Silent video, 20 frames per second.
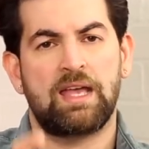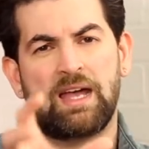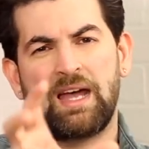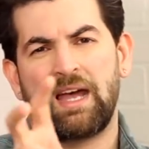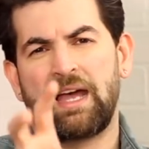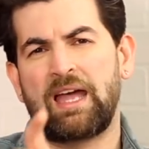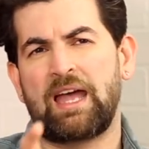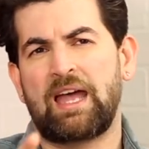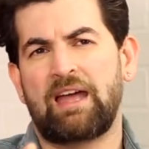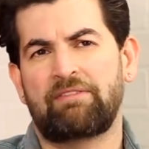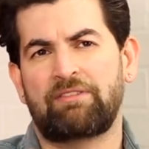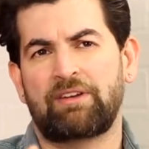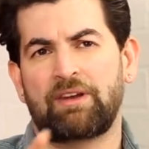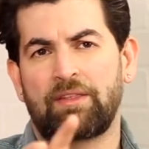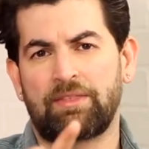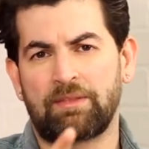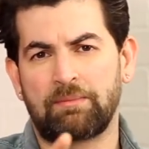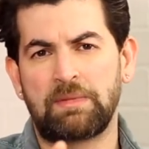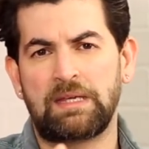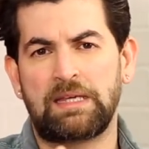I have
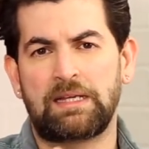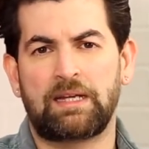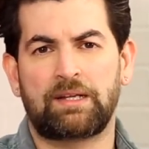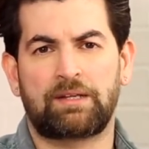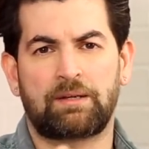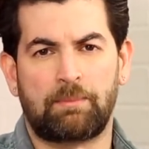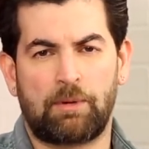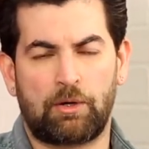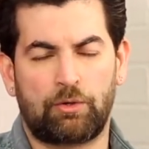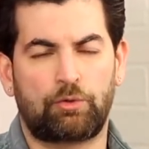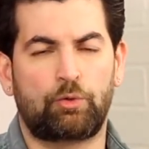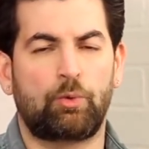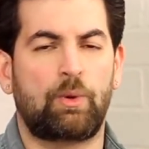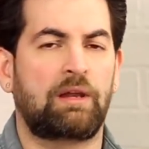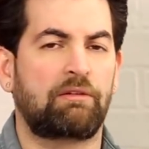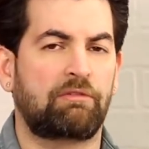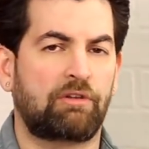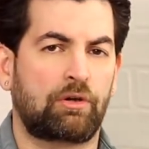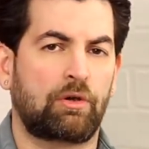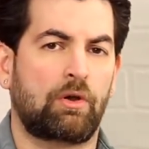another meal at about
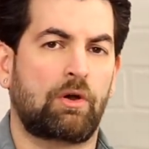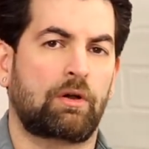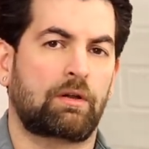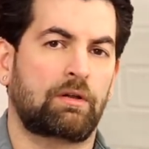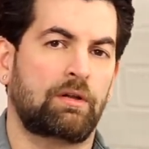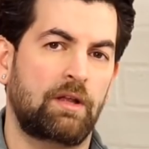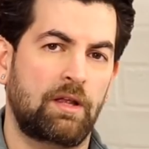12 o'clock.